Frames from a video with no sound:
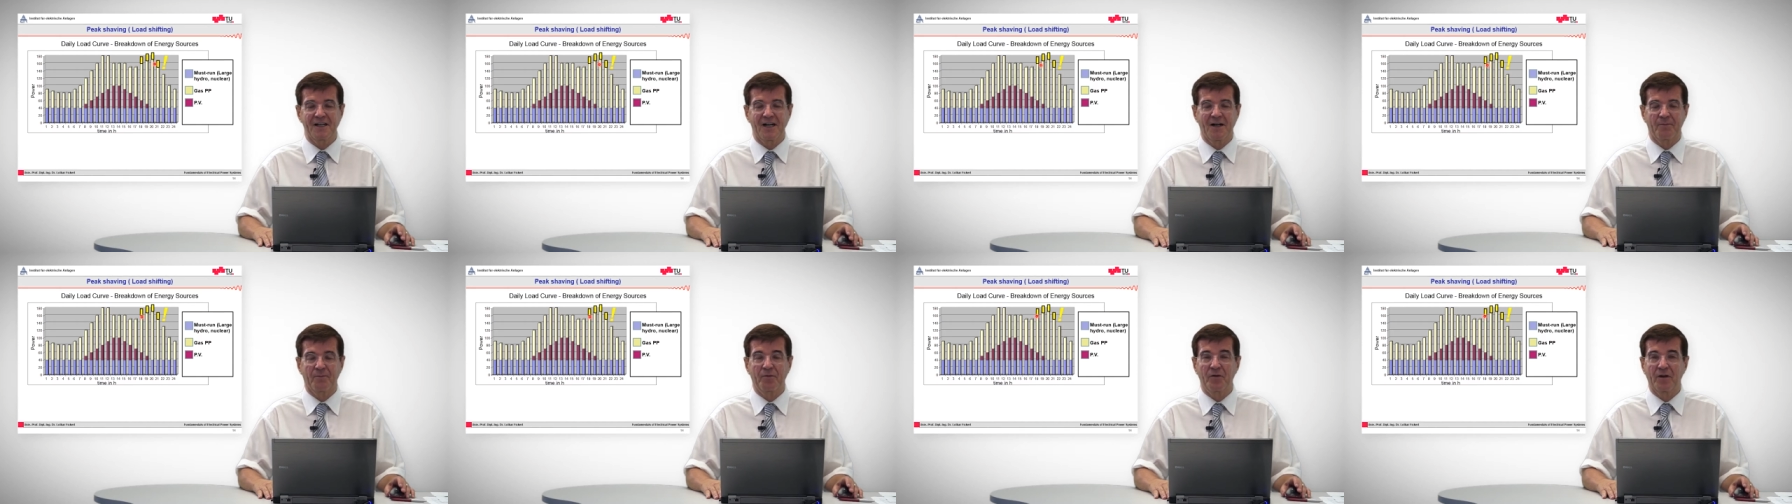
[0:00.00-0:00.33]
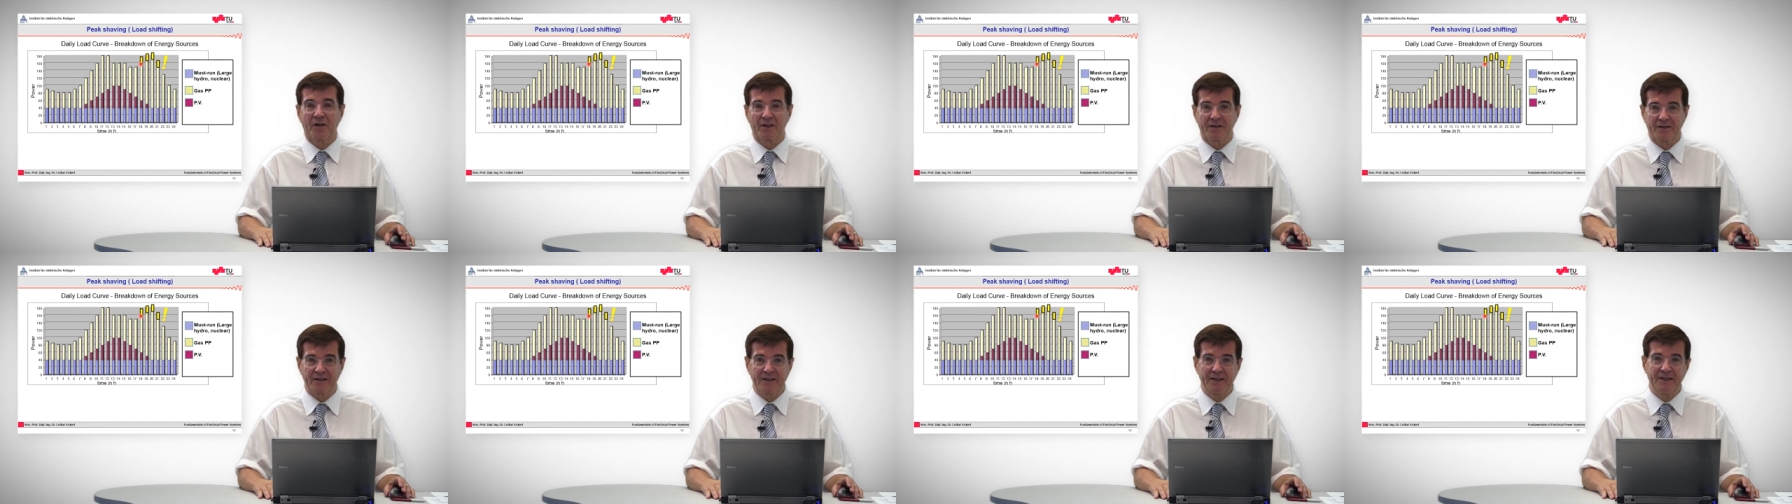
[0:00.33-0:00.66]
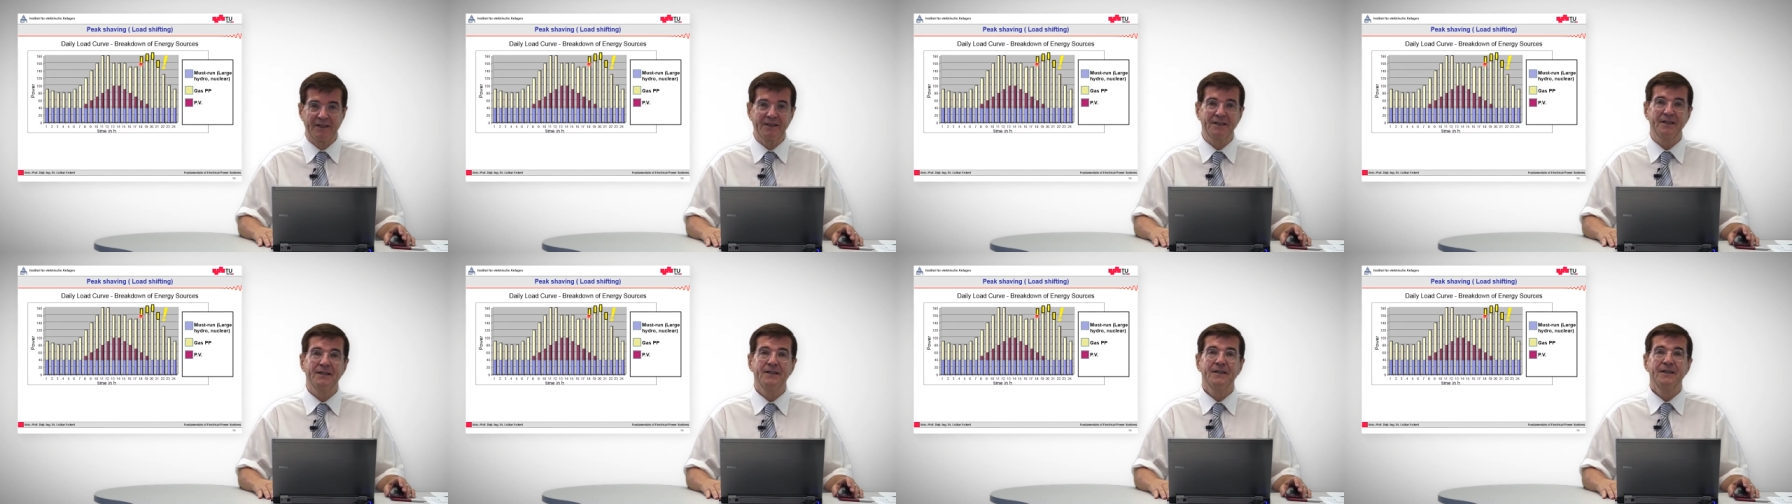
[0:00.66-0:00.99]
are plugged
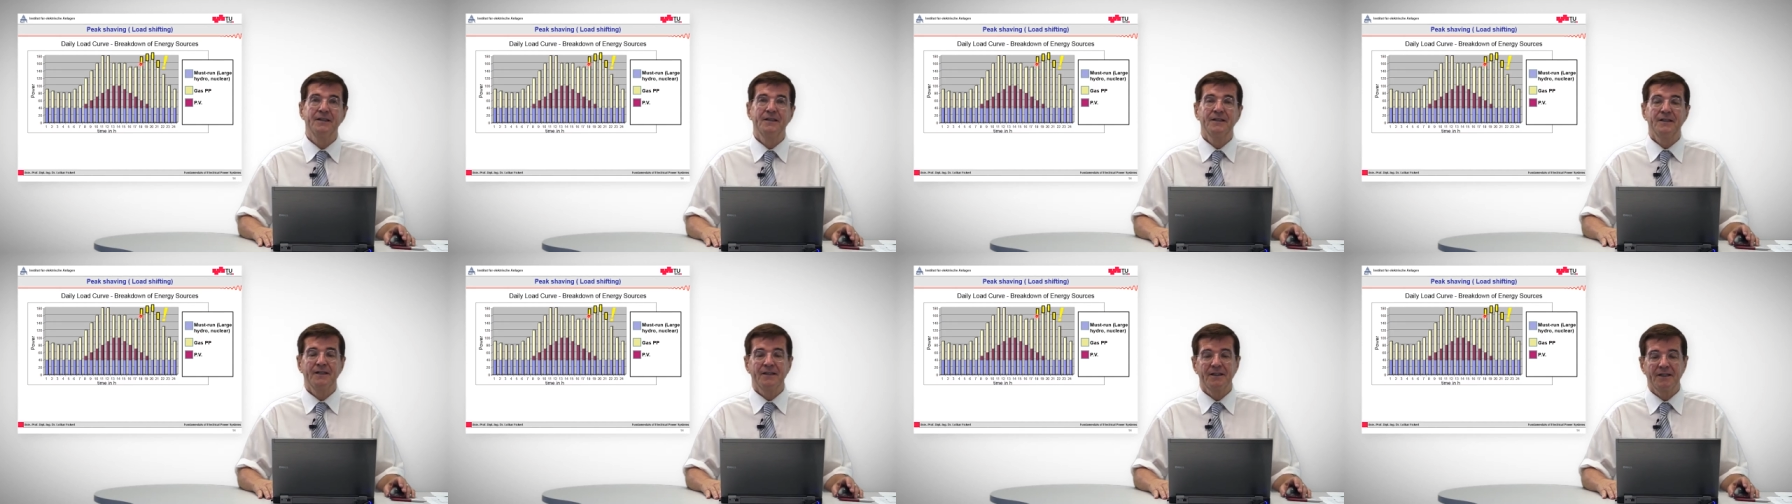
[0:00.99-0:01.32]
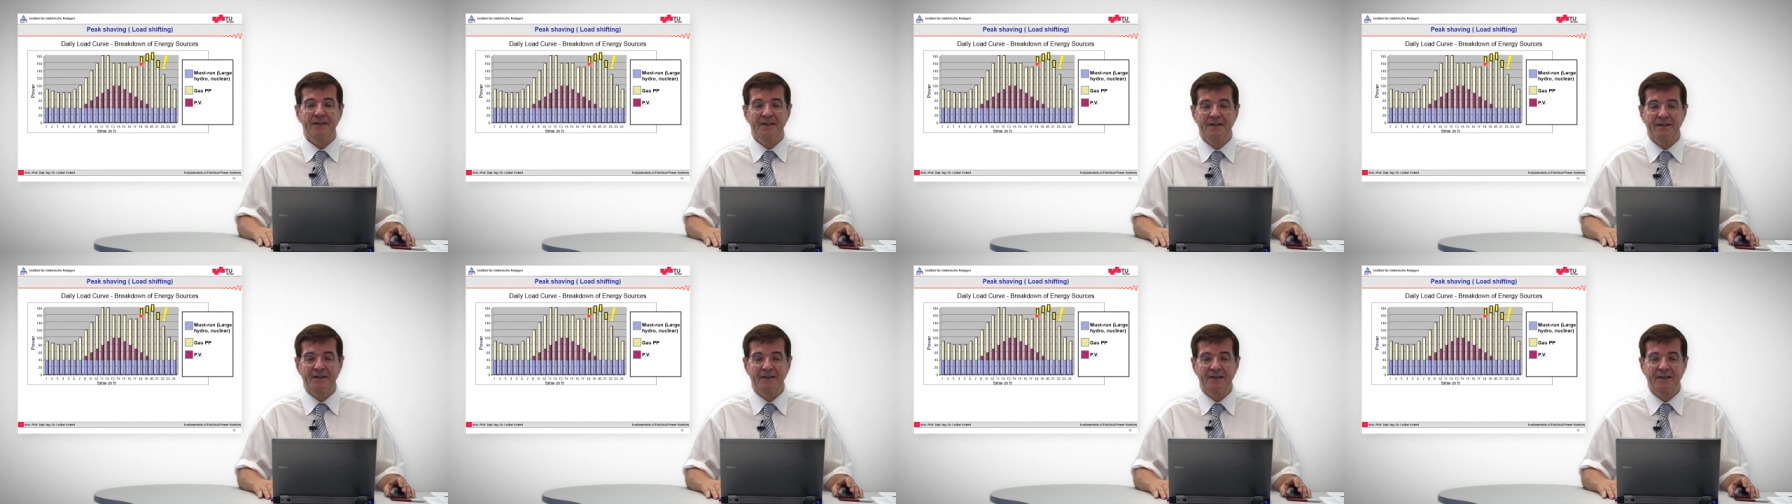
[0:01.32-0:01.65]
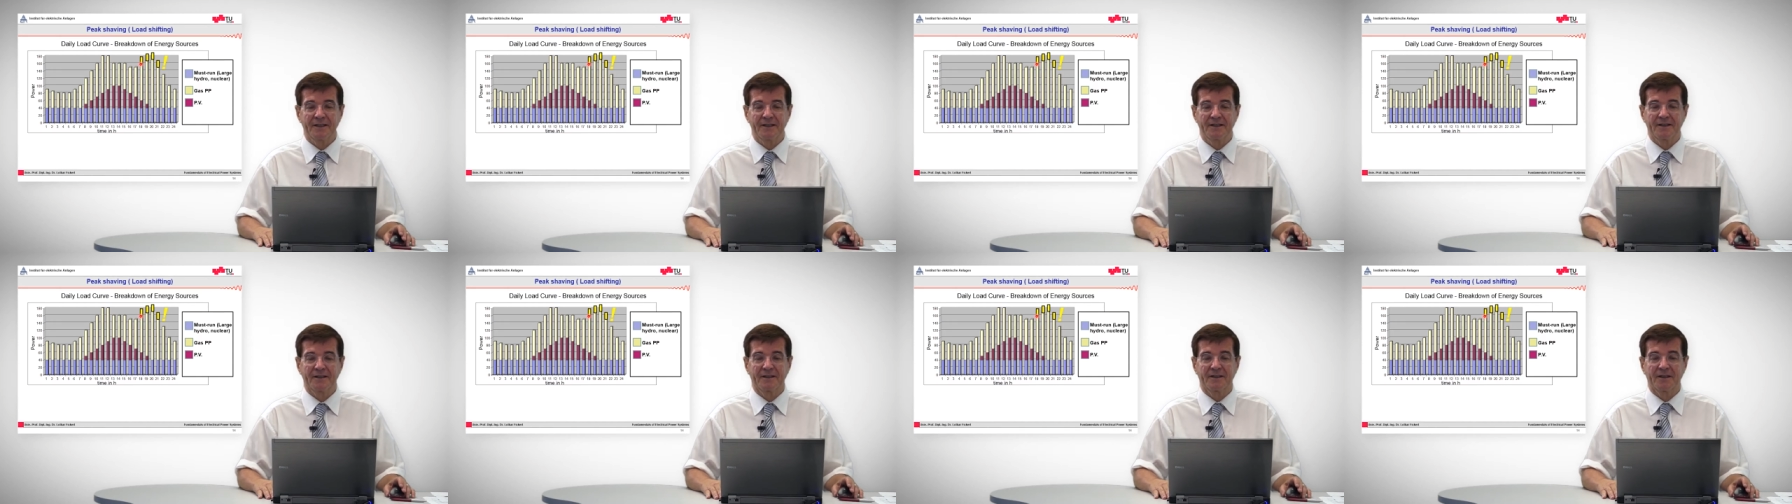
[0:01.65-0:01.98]
in uh,
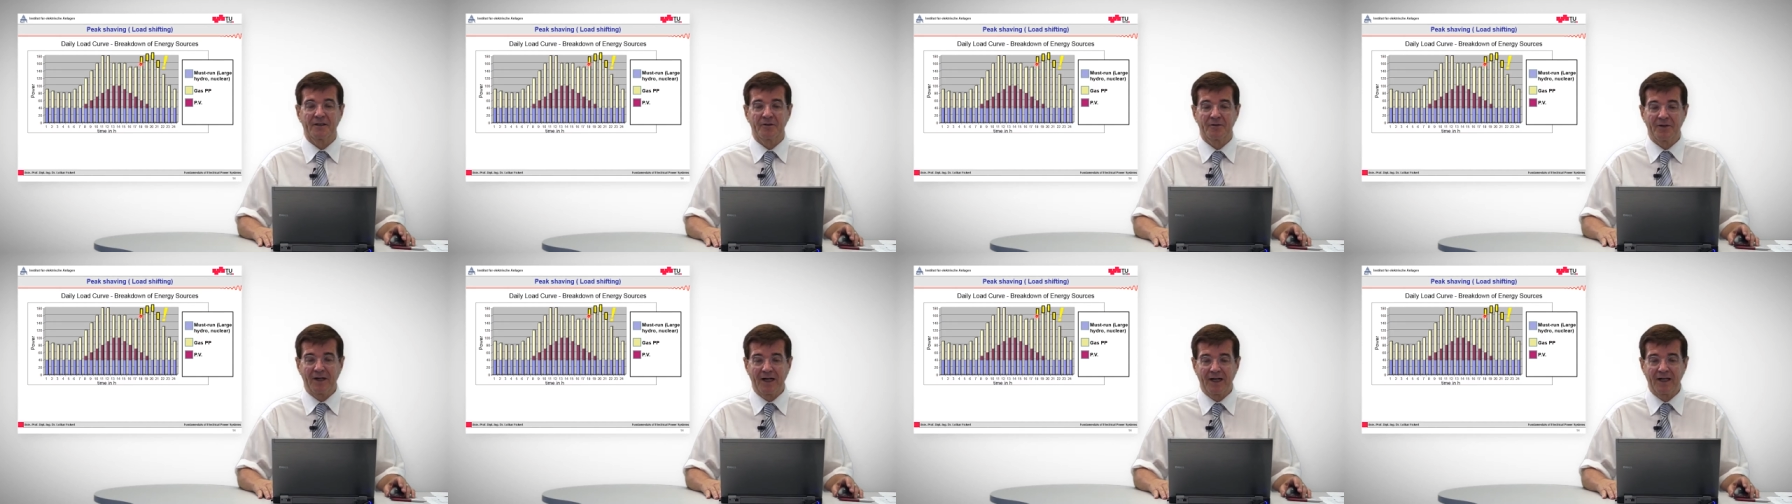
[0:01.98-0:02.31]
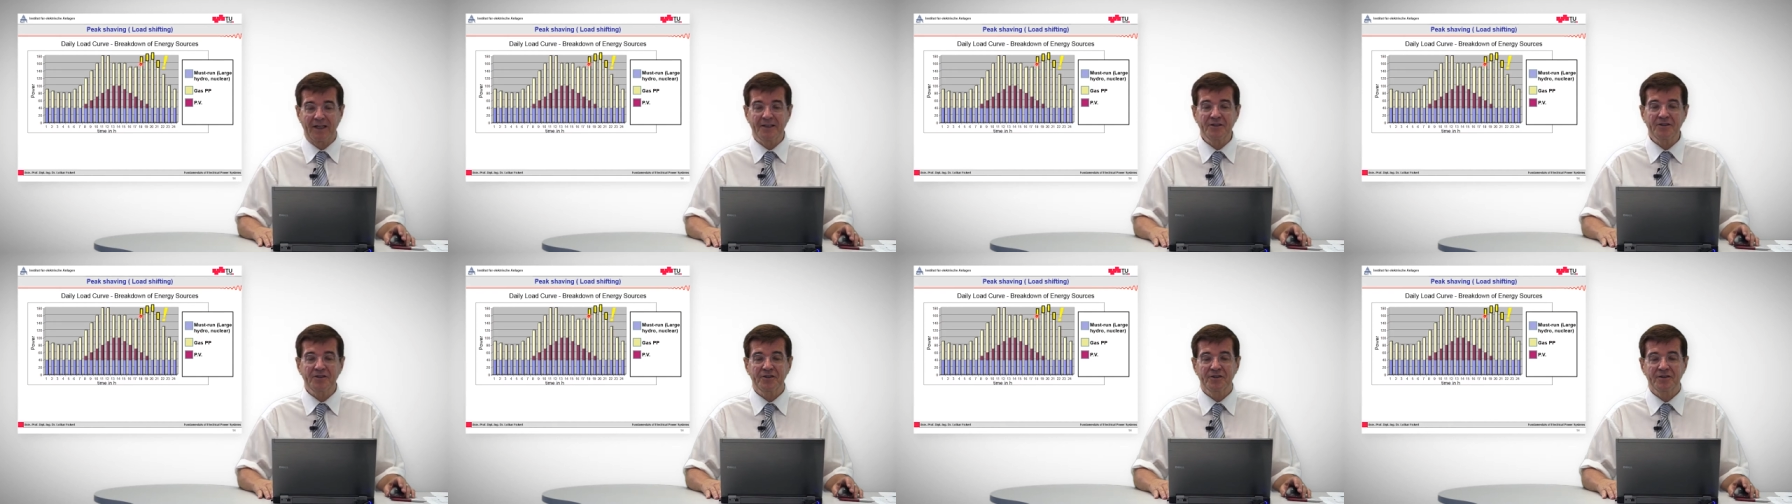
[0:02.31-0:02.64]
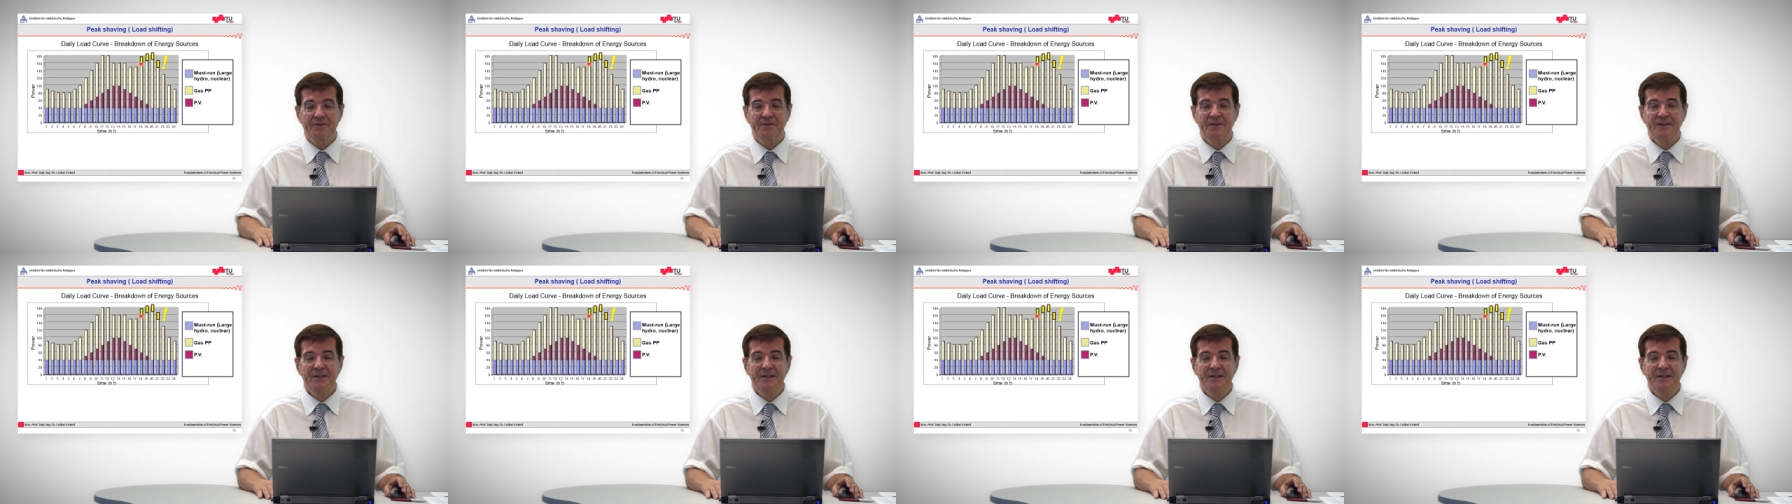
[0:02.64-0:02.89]
at their garage